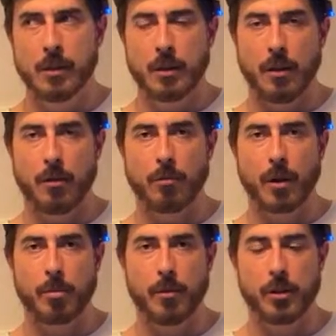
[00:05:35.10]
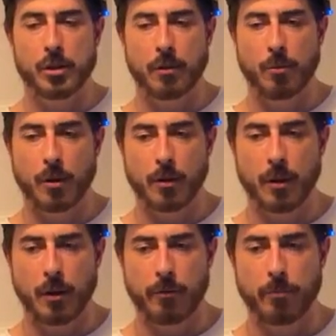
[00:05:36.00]
in the right position quickly
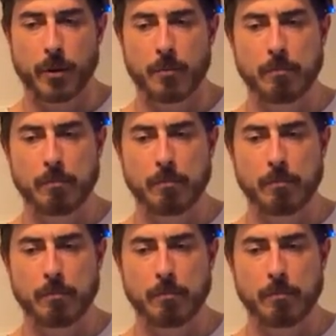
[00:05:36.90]
enough. But